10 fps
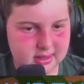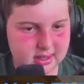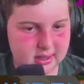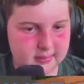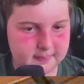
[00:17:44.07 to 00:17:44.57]

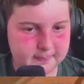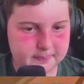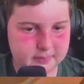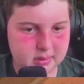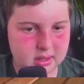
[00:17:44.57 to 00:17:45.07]
In
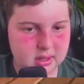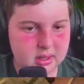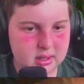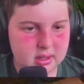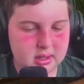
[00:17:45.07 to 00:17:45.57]

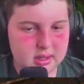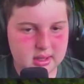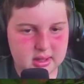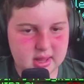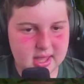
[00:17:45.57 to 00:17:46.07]

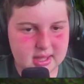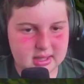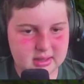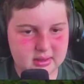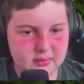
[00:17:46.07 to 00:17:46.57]
that,
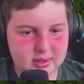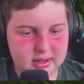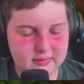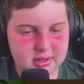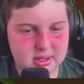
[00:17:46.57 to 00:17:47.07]

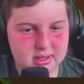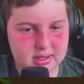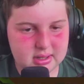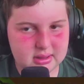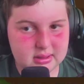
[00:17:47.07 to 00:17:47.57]
whenever it
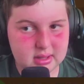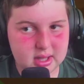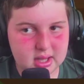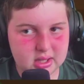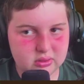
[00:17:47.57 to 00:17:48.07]
is,
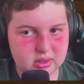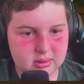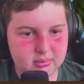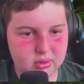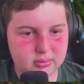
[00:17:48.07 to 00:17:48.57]
you
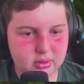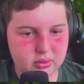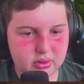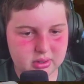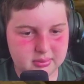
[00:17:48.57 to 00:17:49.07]
can mobile order.